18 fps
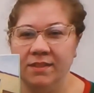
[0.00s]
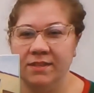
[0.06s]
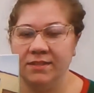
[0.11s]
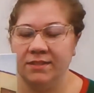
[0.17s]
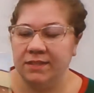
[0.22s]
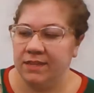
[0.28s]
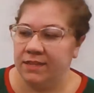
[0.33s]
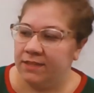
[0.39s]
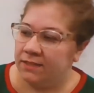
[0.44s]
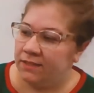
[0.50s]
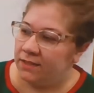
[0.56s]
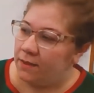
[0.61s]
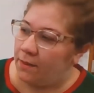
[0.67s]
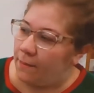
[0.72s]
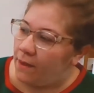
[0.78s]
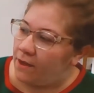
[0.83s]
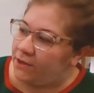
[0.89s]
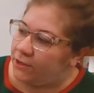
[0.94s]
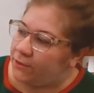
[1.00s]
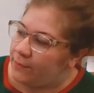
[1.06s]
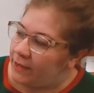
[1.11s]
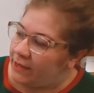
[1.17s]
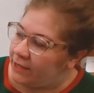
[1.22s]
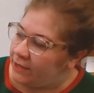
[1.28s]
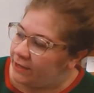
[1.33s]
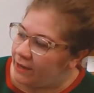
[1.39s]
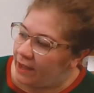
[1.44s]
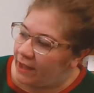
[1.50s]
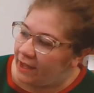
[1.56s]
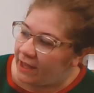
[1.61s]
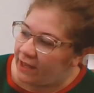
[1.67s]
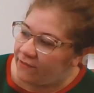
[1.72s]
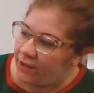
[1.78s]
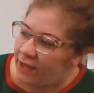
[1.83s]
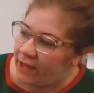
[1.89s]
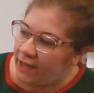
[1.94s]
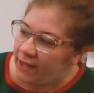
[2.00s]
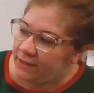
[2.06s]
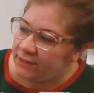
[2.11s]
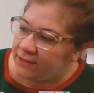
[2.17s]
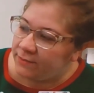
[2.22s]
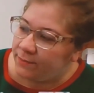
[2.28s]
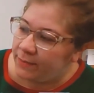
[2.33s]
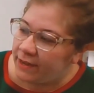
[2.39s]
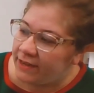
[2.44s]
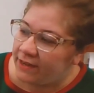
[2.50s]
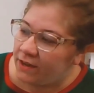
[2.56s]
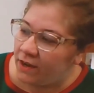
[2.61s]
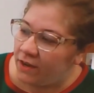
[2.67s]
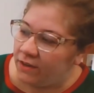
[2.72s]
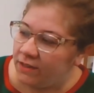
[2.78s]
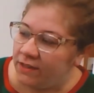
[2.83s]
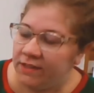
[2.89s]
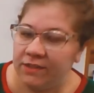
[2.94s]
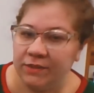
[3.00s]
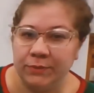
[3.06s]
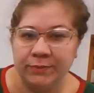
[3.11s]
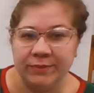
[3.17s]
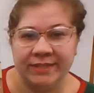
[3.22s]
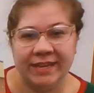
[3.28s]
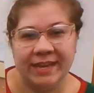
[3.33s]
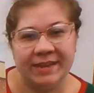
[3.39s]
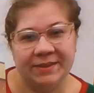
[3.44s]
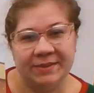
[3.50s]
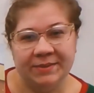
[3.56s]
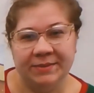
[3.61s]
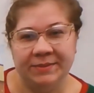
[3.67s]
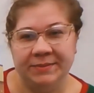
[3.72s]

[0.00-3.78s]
This is Under My Hood, I Have a Hat by Carla Kuskin.